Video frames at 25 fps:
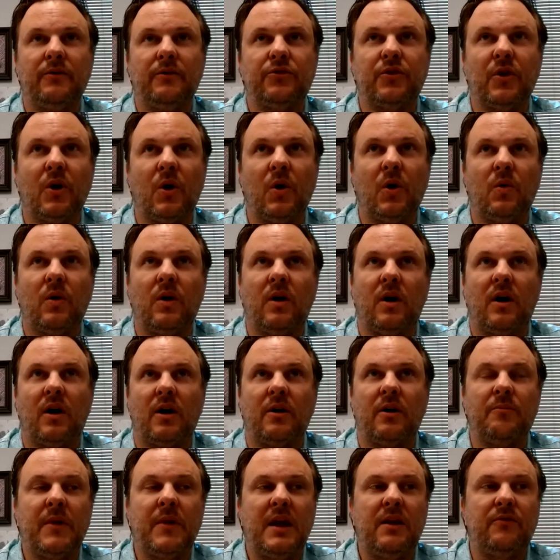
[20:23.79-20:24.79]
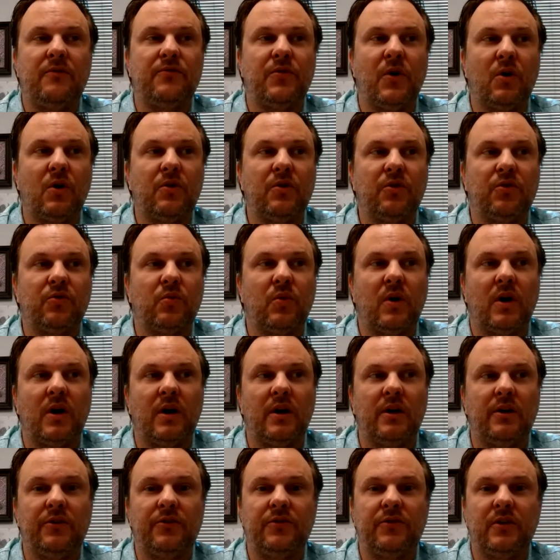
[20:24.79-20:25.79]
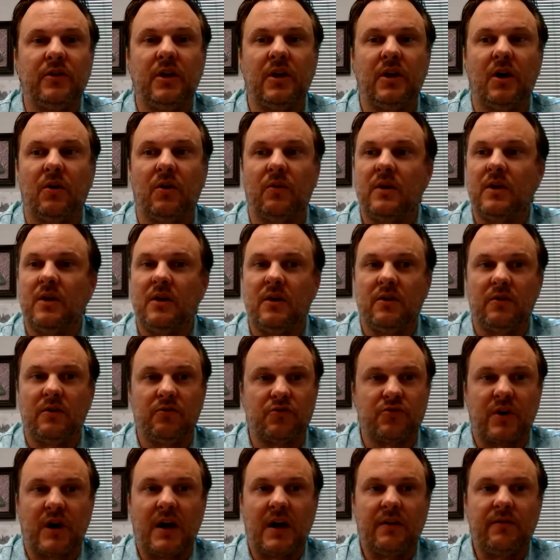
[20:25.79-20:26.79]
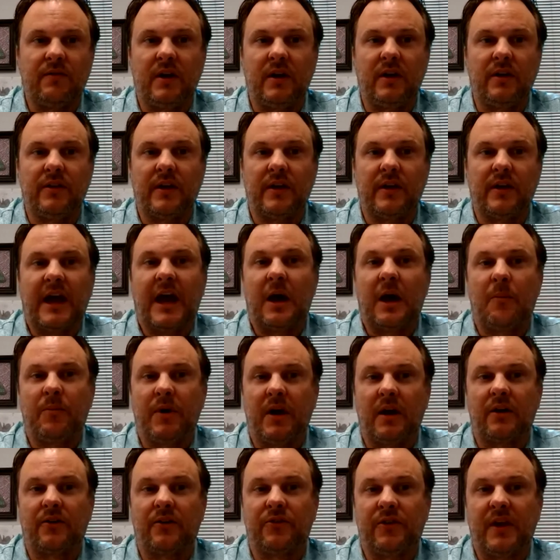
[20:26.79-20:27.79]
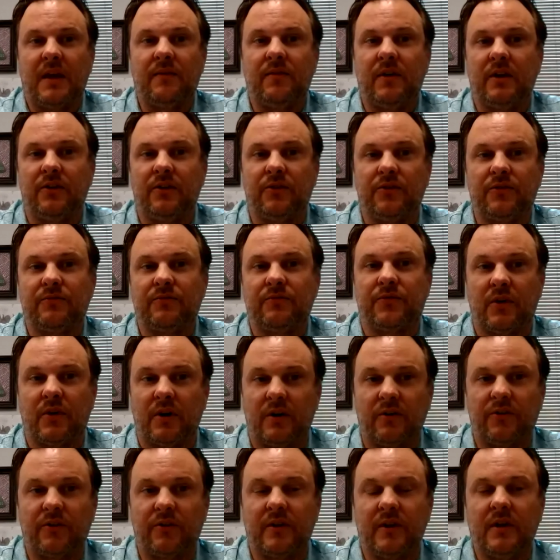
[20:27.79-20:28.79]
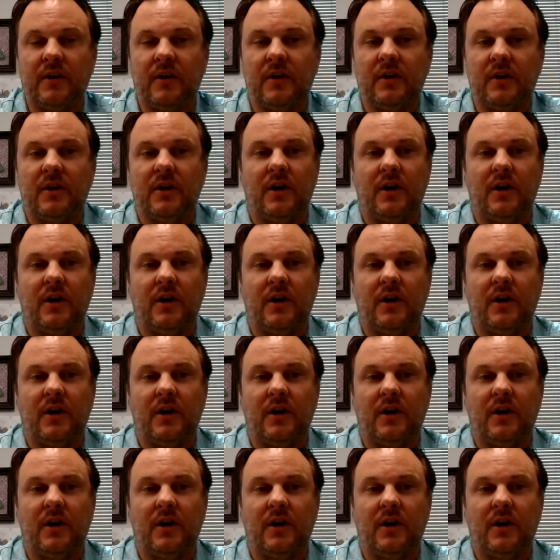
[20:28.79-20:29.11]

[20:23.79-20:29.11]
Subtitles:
So our main focus was, driving the Capex savings first,